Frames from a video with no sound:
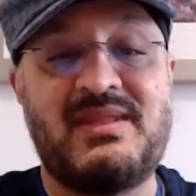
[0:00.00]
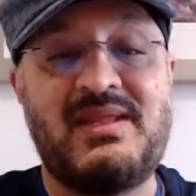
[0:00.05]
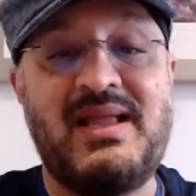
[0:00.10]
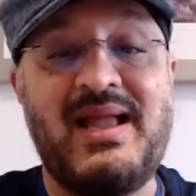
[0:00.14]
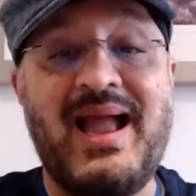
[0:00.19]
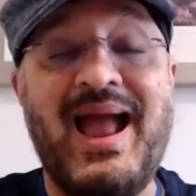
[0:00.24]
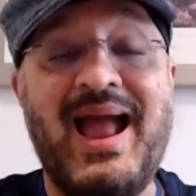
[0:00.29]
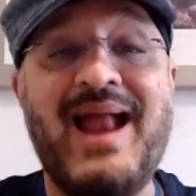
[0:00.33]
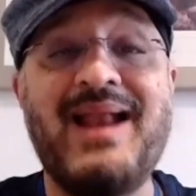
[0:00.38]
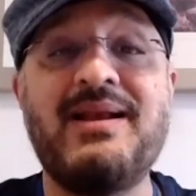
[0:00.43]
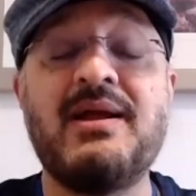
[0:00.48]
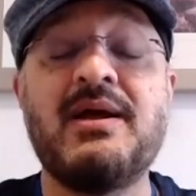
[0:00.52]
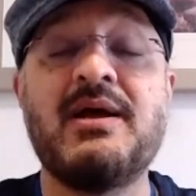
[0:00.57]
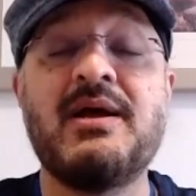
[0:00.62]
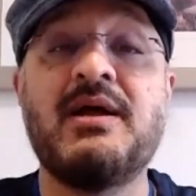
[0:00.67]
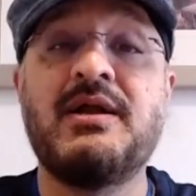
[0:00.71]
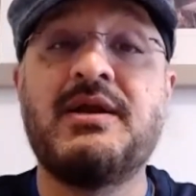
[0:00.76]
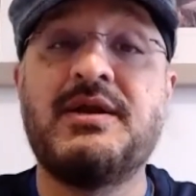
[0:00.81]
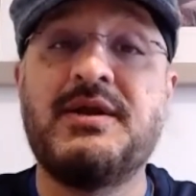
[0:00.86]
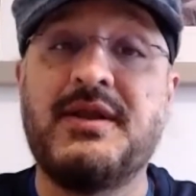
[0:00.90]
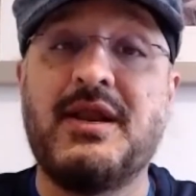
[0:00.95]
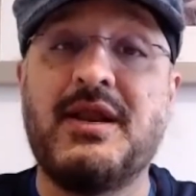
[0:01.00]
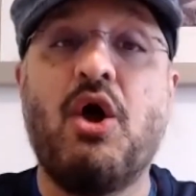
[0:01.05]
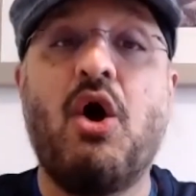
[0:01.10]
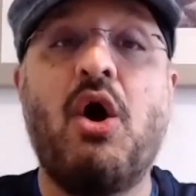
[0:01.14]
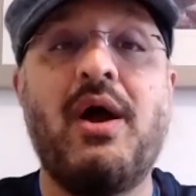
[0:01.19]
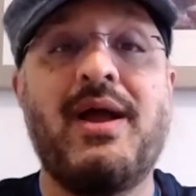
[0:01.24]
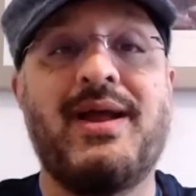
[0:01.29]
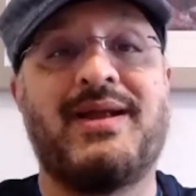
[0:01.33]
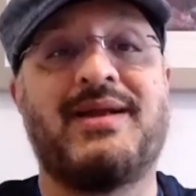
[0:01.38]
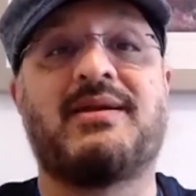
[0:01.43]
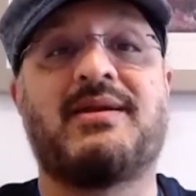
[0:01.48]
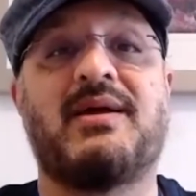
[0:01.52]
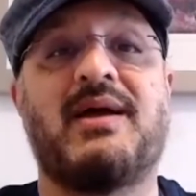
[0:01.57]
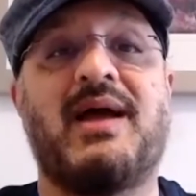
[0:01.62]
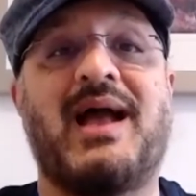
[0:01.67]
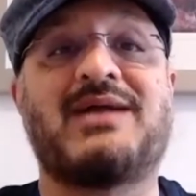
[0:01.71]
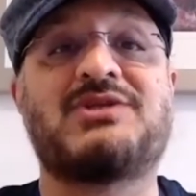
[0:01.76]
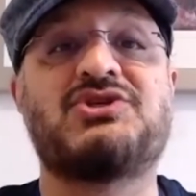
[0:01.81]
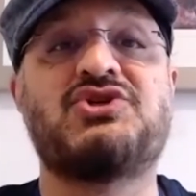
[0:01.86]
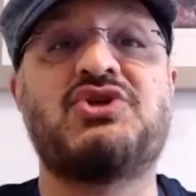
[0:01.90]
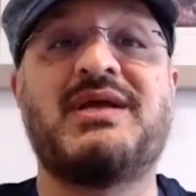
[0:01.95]
And Deloitte
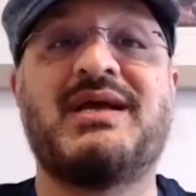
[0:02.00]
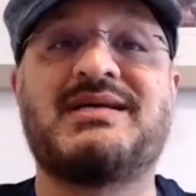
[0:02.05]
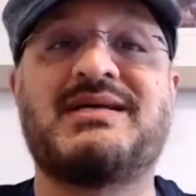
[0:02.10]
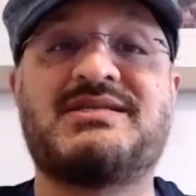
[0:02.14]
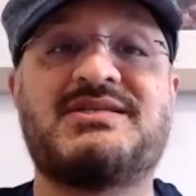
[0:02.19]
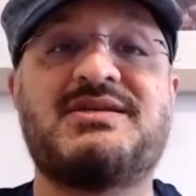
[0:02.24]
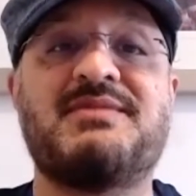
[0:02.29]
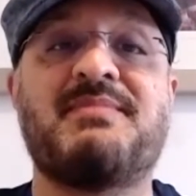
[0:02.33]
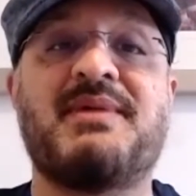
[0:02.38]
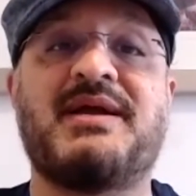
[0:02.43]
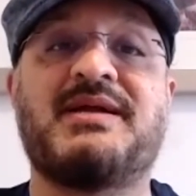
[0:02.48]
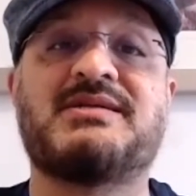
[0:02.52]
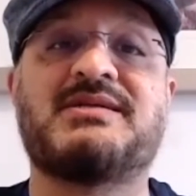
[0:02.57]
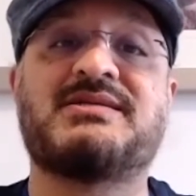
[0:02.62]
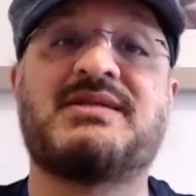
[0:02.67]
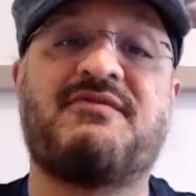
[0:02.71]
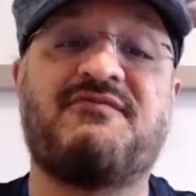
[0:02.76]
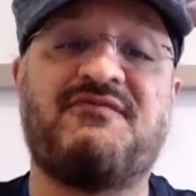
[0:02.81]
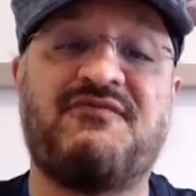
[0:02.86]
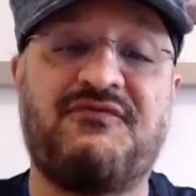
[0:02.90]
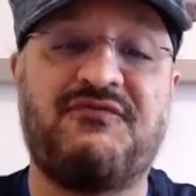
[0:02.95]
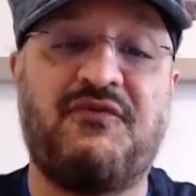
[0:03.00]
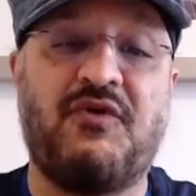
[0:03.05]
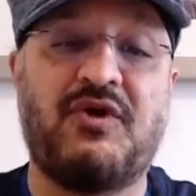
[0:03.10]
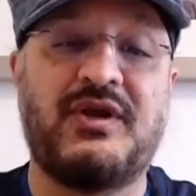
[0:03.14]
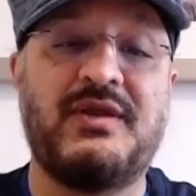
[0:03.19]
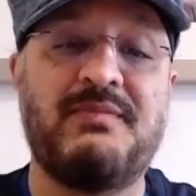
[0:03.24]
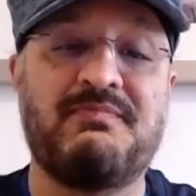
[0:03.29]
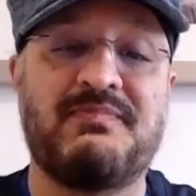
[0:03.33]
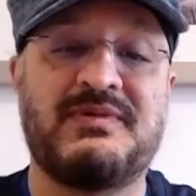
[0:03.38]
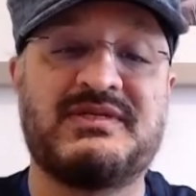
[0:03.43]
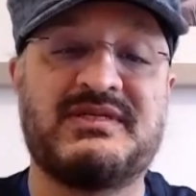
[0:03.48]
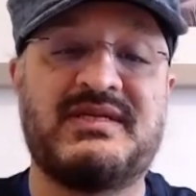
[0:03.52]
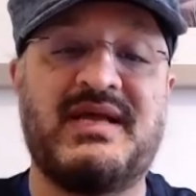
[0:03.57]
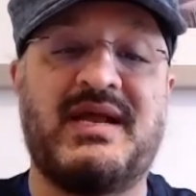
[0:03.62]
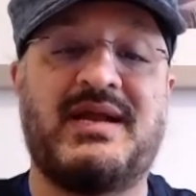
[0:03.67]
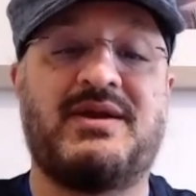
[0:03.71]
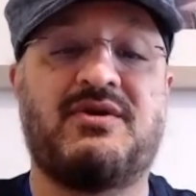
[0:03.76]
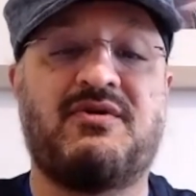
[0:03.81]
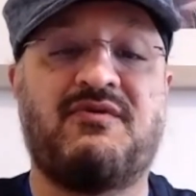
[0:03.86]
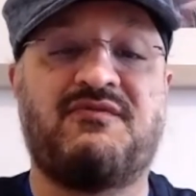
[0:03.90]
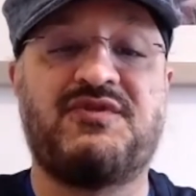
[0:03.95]
actually estimates that
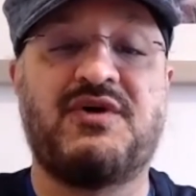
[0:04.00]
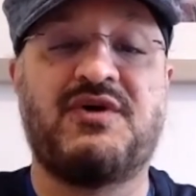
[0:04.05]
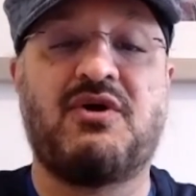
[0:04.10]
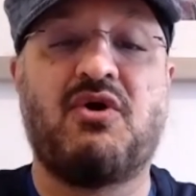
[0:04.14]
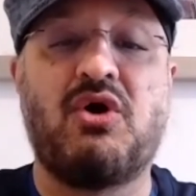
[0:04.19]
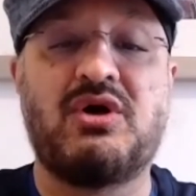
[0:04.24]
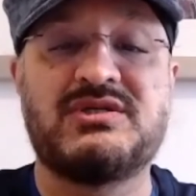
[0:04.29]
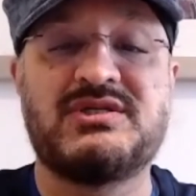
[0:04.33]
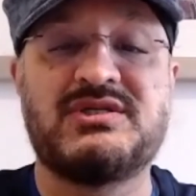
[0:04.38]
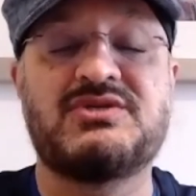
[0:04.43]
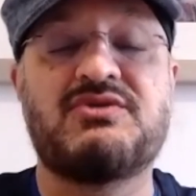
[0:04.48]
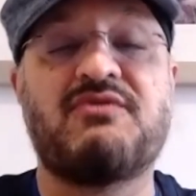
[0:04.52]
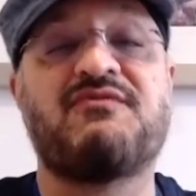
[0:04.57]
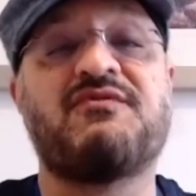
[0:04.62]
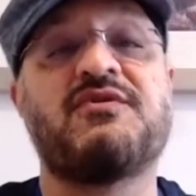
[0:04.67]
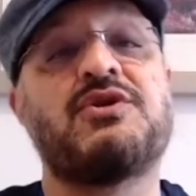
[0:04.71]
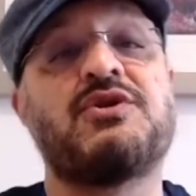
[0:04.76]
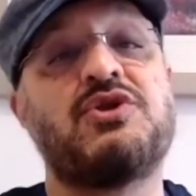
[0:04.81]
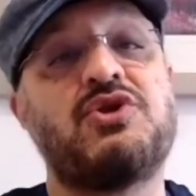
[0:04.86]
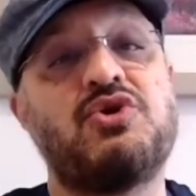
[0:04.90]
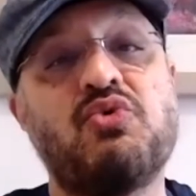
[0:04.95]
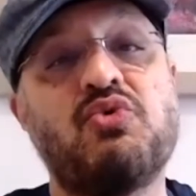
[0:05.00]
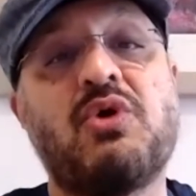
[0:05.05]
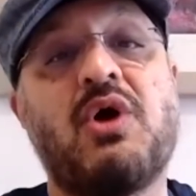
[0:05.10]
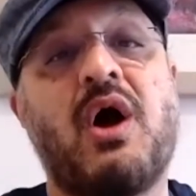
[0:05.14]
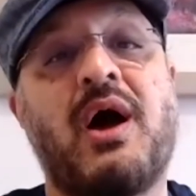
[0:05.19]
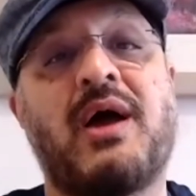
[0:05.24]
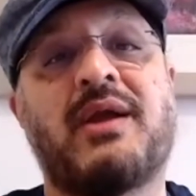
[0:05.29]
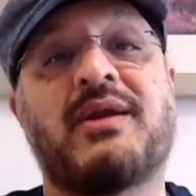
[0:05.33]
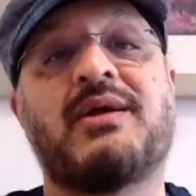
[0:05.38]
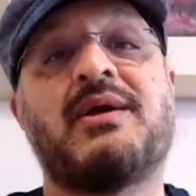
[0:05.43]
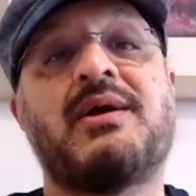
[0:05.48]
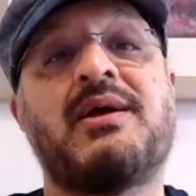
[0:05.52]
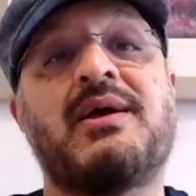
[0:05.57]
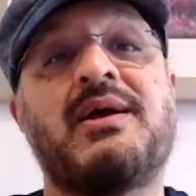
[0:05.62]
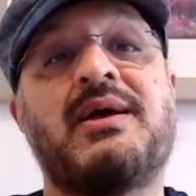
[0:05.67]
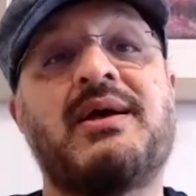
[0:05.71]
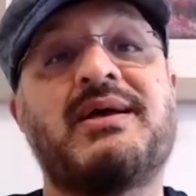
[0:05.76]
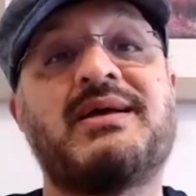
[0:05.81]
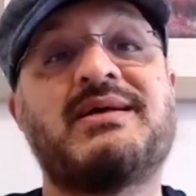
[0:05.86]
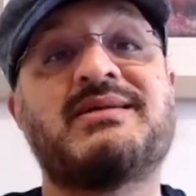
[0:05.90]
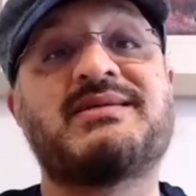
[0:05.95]
40% of the cost of a new car
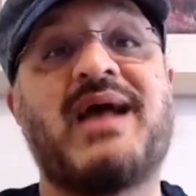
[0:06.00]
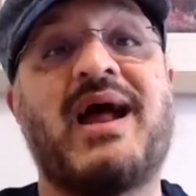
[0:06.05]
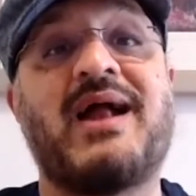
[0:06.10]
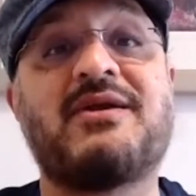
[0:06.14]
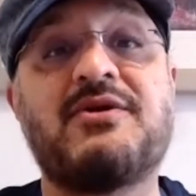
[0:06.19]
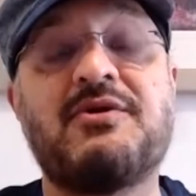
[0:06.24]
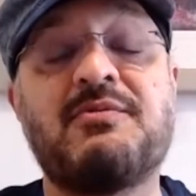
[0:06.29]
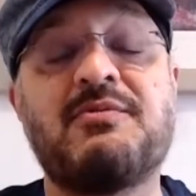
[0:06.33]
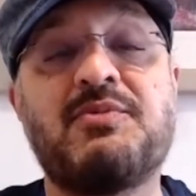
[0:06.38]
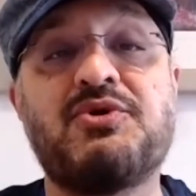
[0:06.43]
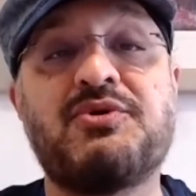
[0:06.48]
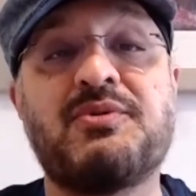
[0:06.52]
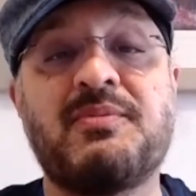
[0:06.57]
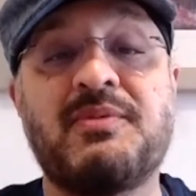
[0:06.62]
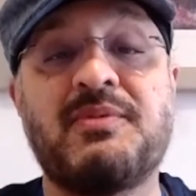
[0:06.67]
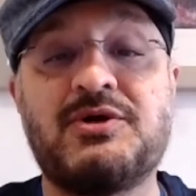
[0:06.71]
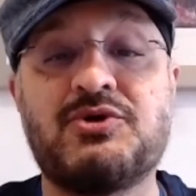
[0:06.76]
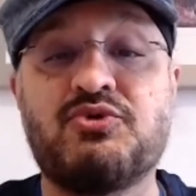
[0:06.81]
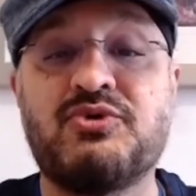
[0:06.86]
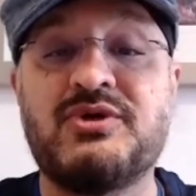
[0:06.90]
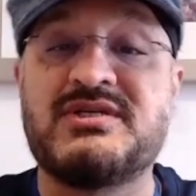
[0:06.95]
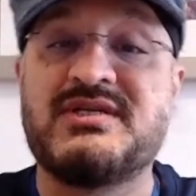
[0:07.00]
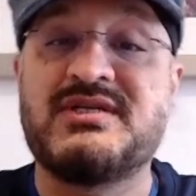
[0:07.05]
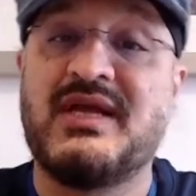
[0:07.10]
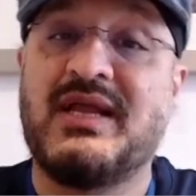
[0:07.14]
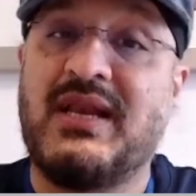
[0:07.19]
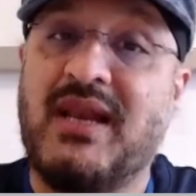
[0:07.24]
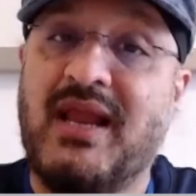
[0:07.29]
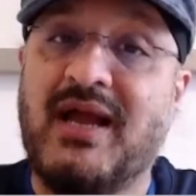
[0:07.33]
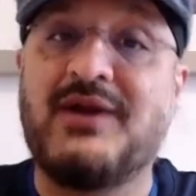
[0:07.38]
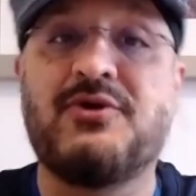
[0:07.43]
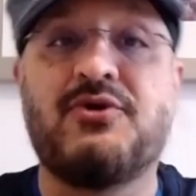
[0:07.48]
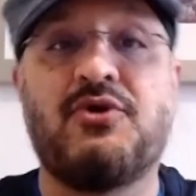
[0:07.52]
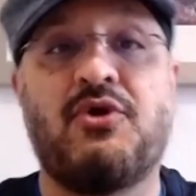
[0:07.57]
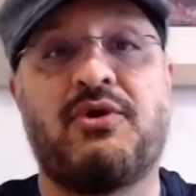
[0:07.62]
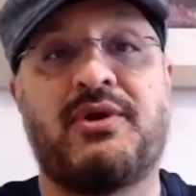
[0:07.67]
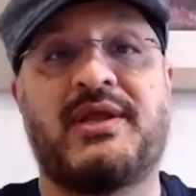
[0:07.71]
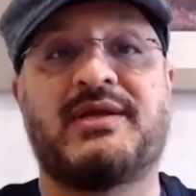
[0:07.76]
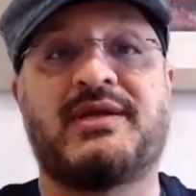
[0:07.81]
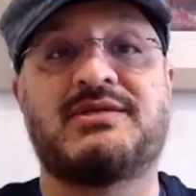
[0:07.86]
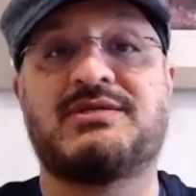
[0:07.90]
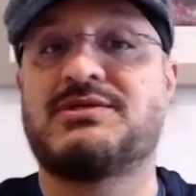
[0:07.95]
is attributable to its
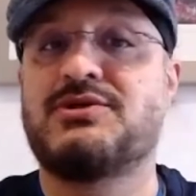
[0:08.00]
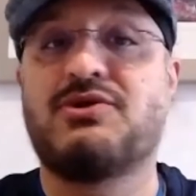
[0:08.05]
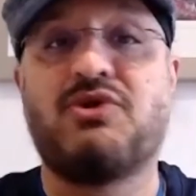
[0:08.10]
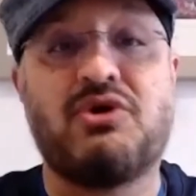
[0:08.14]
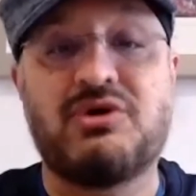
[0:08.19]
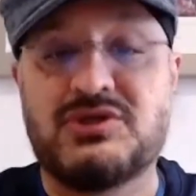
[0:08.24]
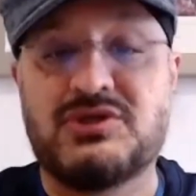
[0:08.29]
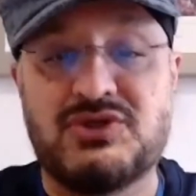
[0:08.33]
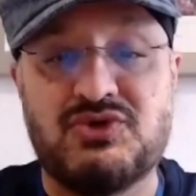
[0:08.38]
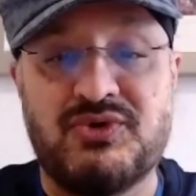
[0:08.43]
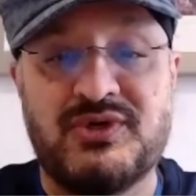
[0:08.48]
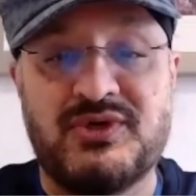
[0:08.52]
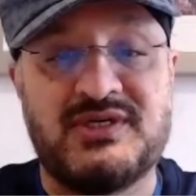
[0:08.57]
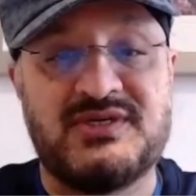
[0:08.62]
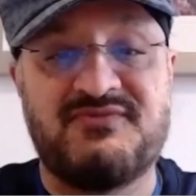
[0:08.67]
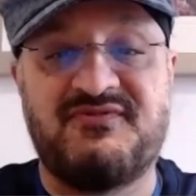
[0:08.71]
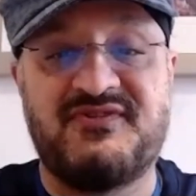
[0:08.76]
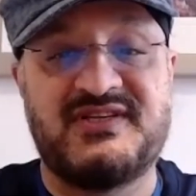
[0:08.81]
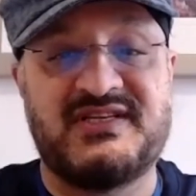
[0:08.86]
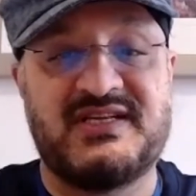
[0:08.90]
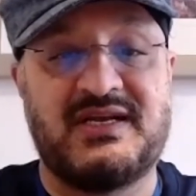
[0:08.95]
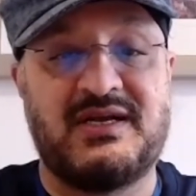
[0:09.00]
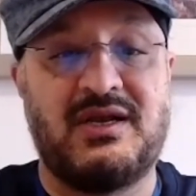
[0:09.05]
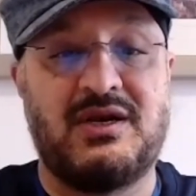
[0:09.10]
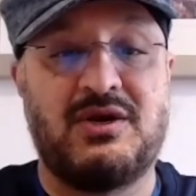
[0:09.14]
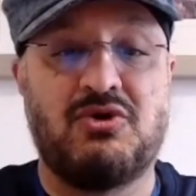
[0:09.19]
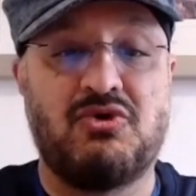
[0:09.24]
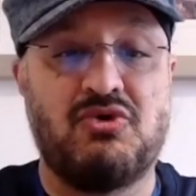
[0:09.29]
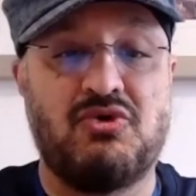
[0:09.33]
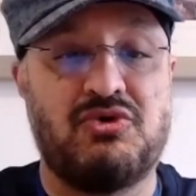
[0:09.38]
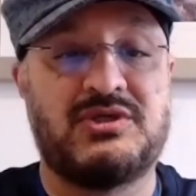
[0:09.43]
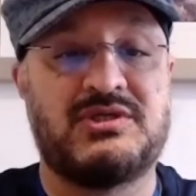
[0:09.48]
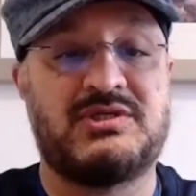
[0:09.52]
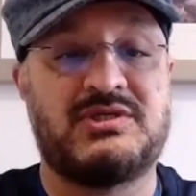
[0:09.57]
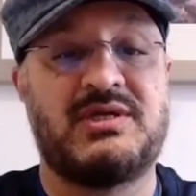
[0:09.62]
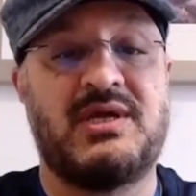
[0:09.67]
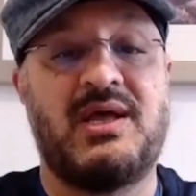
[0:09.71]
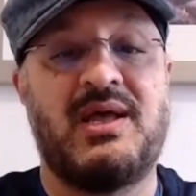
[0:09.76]
electronics, not to its physical goods.